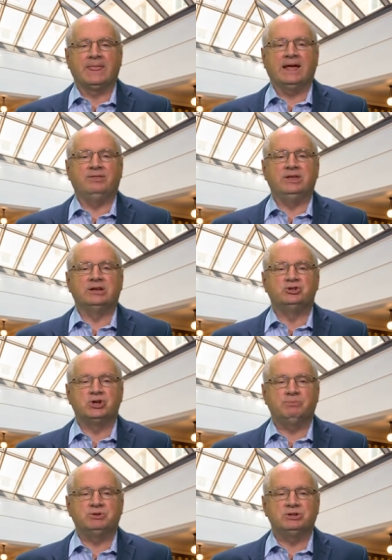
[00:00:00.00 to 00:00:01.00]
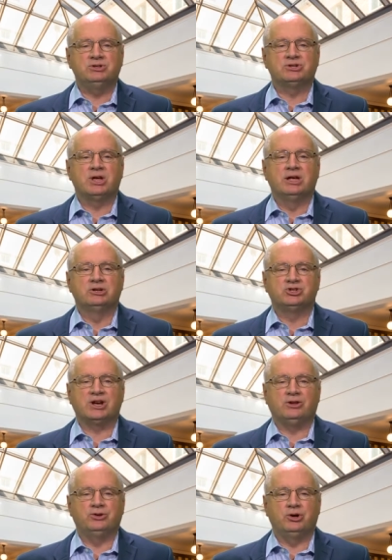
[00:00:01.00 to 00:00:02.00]
and the Egyptians
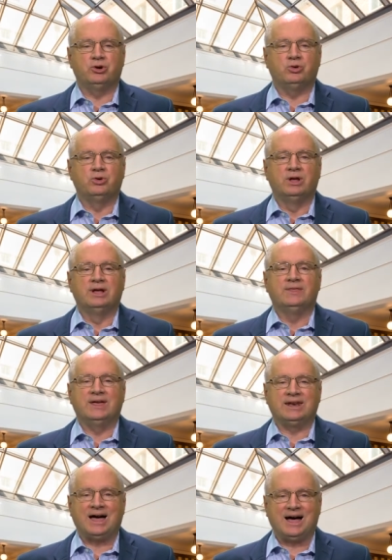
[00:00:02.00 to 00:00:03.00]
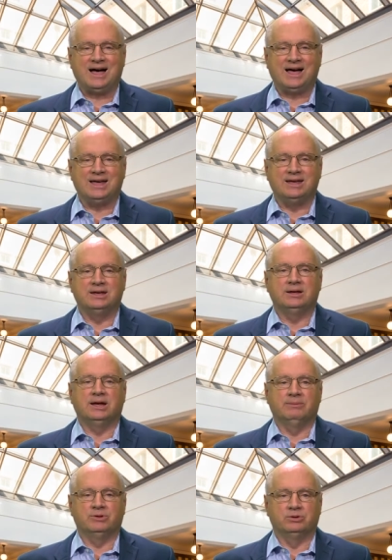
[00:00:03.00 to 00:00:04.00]
shall know that I
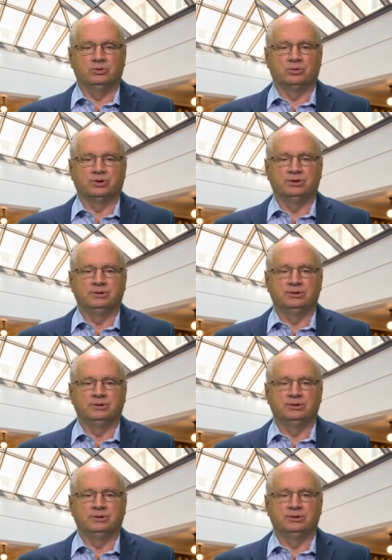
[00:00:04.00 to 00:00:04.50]
am the Lord."